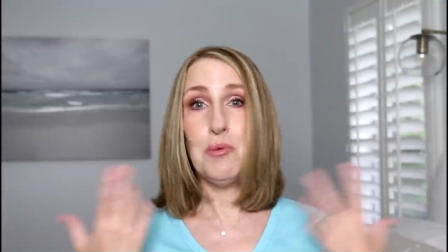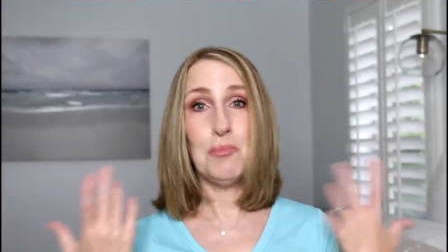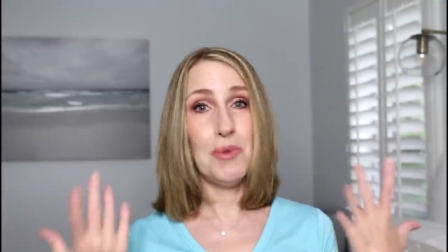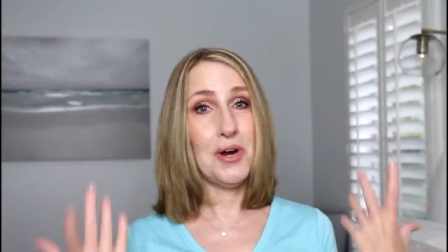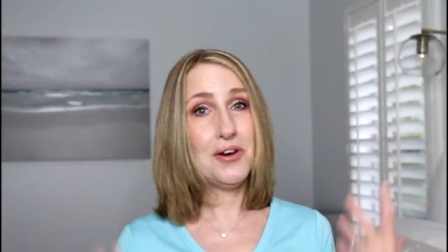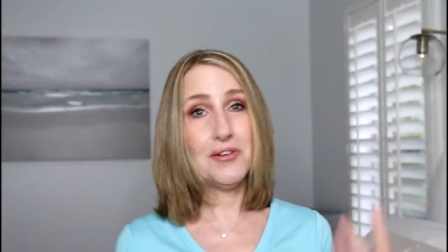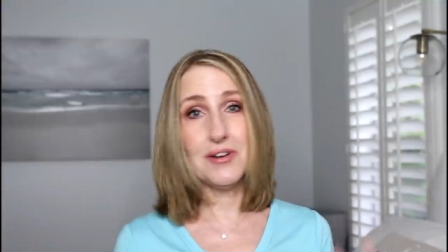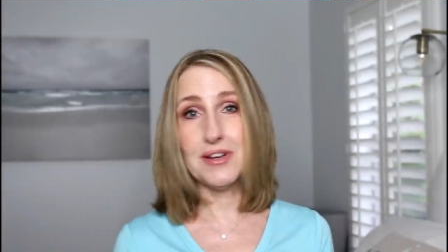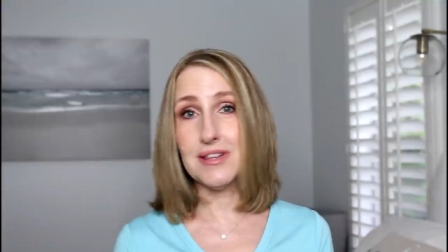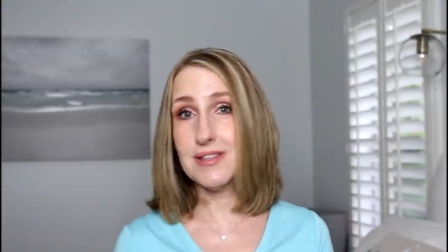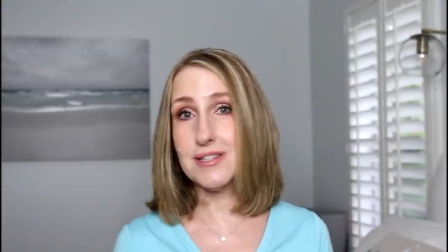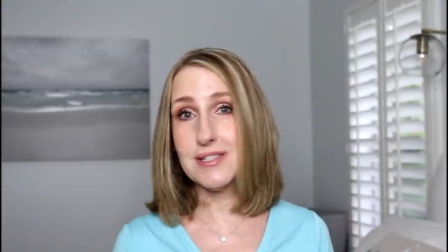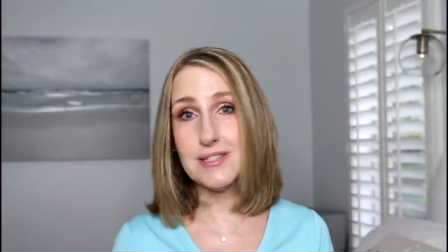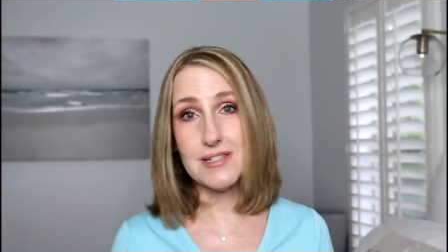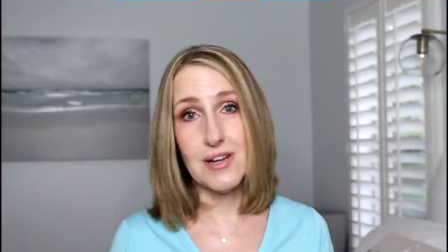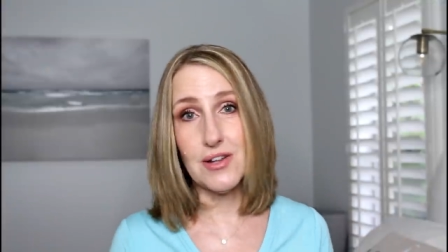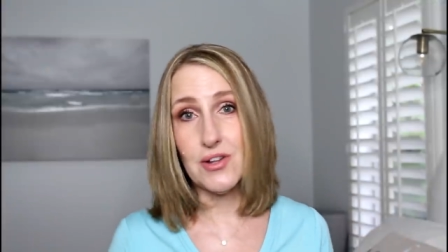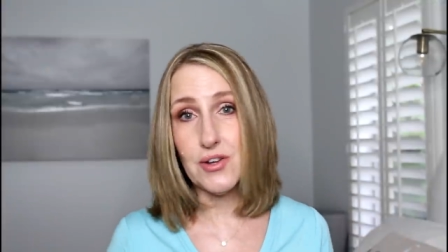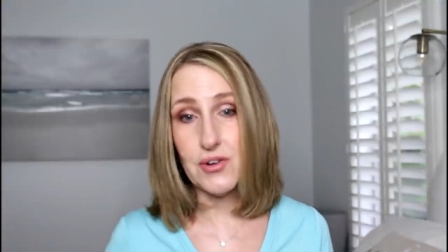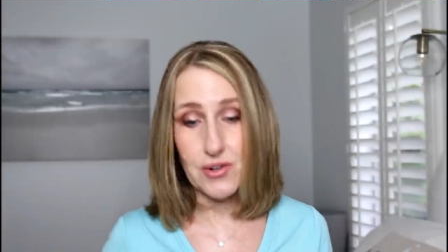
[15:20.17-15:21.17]
I'm wearing this
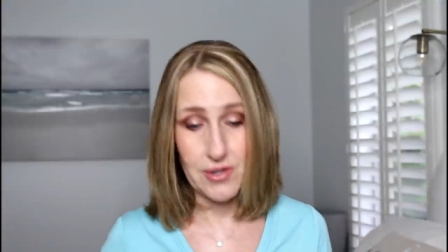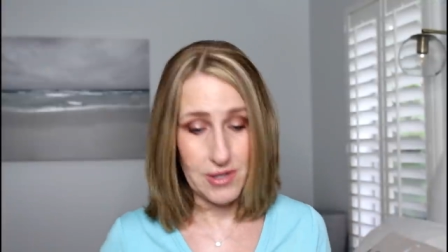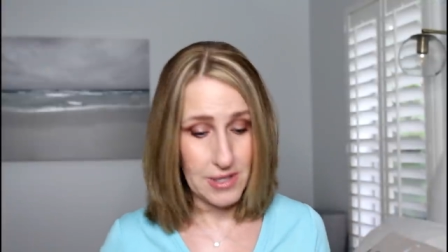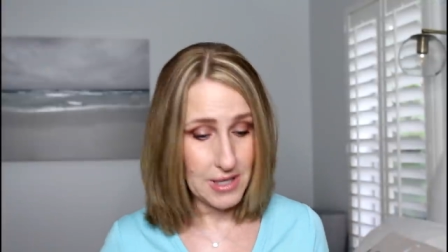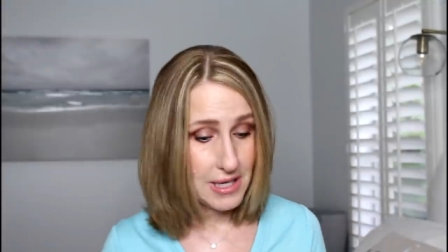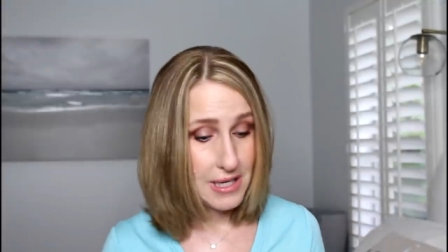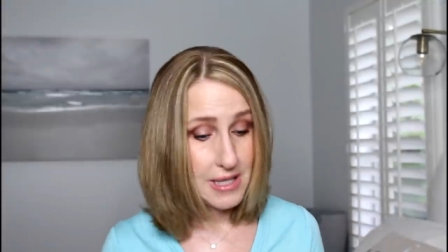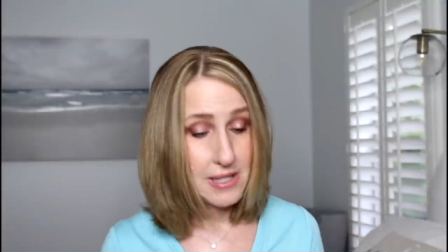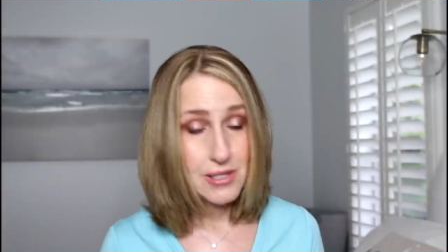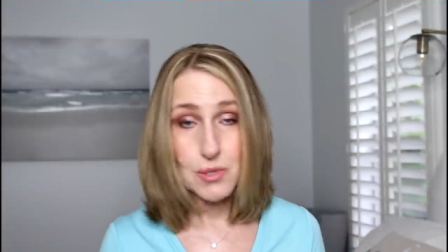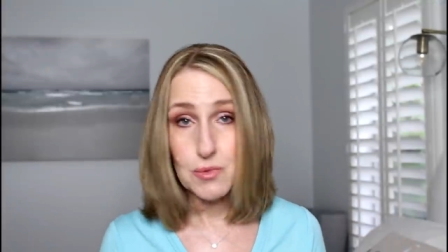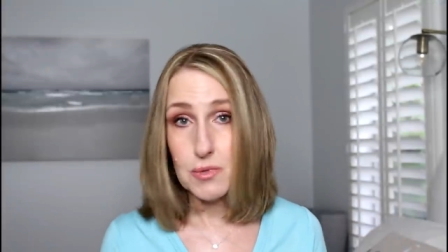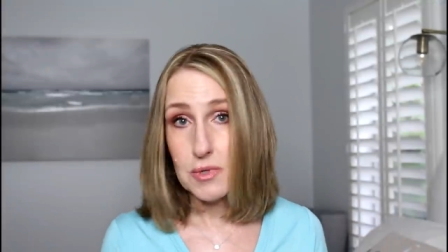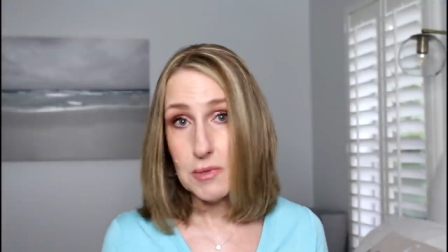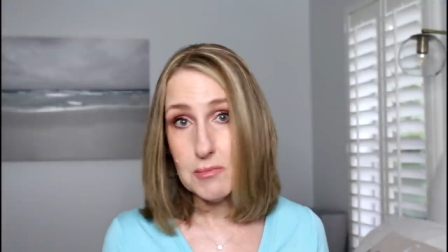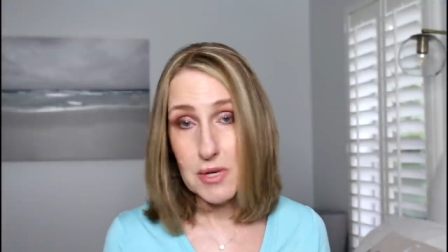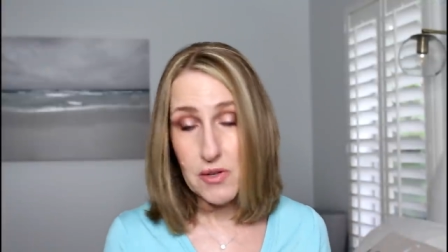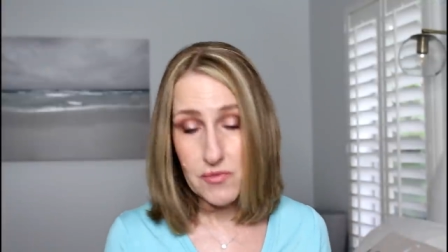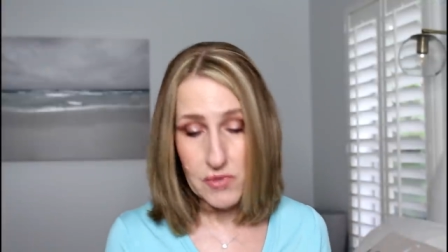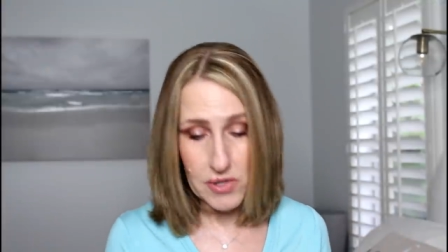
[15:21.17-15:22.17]
color. It's one
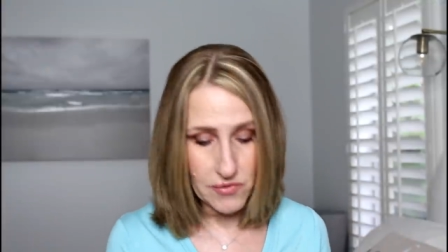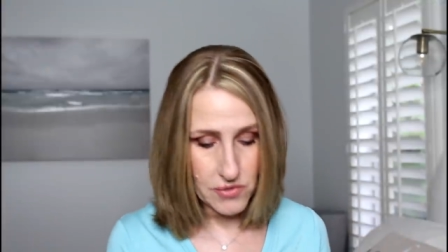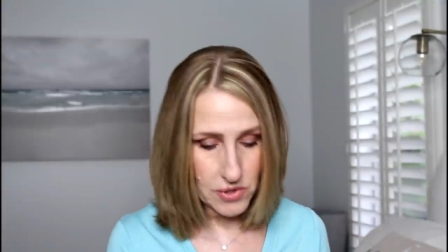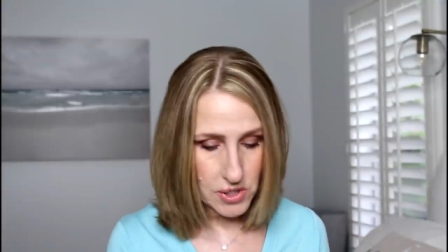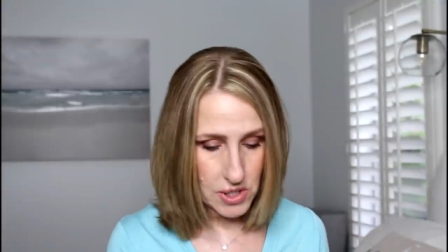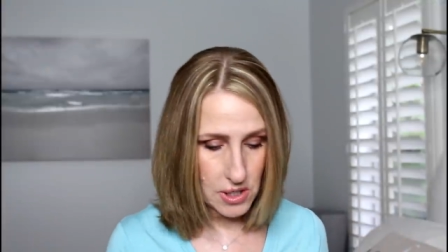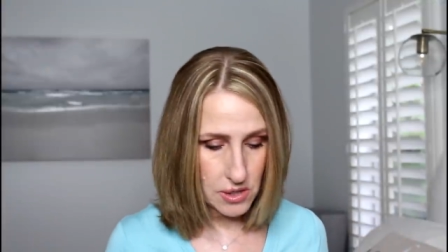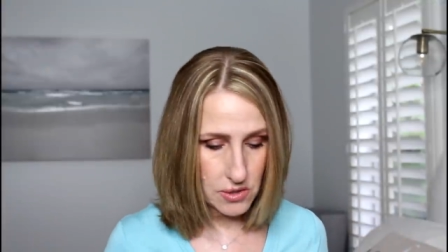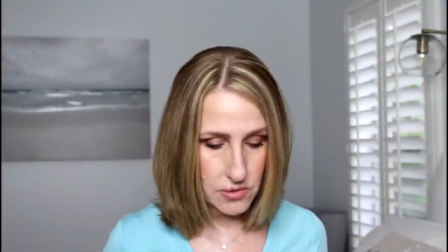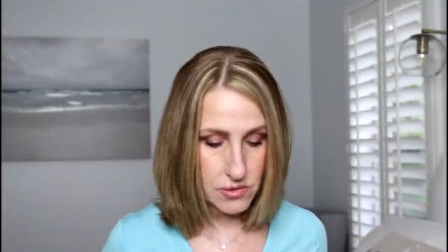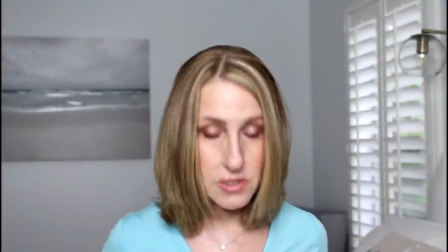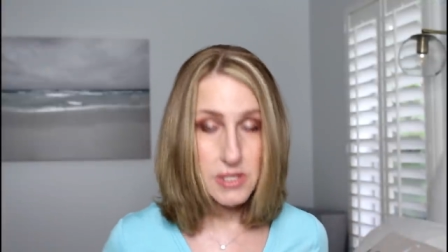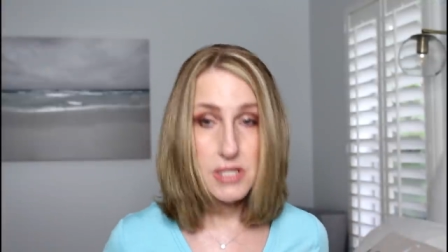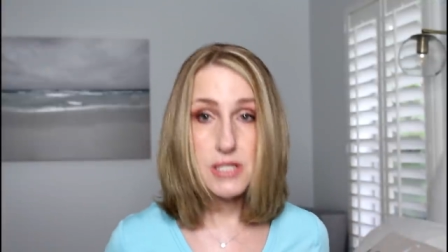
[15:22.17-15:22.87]
of my favorite colors.